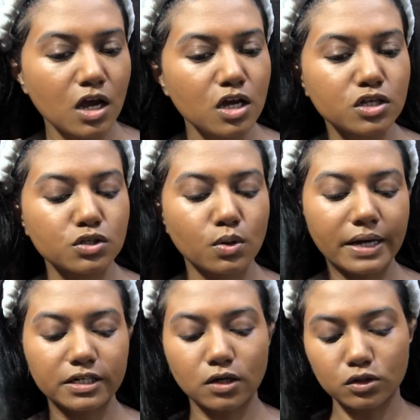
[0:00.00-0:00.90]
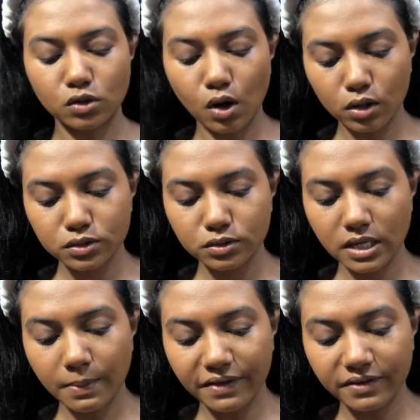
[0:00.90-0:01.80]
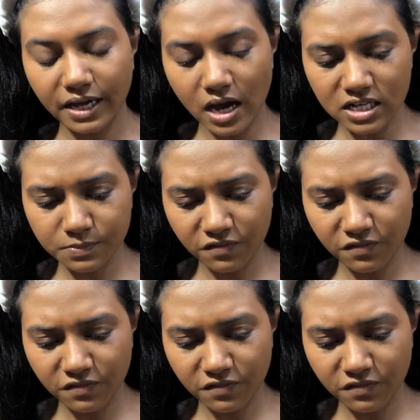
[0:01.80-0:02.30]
so I did not talk to them. I think I asked my